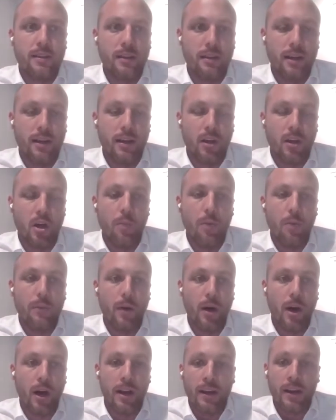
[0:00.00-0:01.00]
a copper
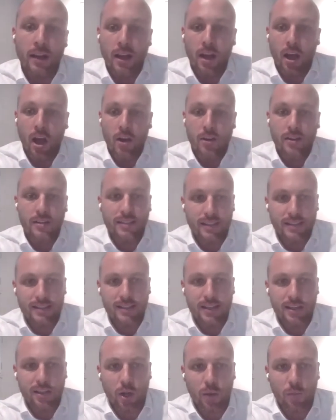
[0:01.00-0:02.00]
mine only
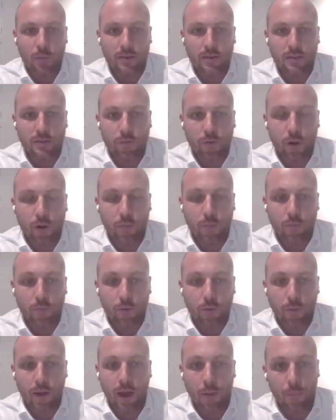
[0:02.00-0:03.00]
60 kilometres from
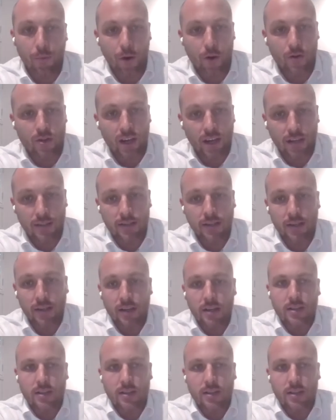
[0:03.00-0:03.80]
our project.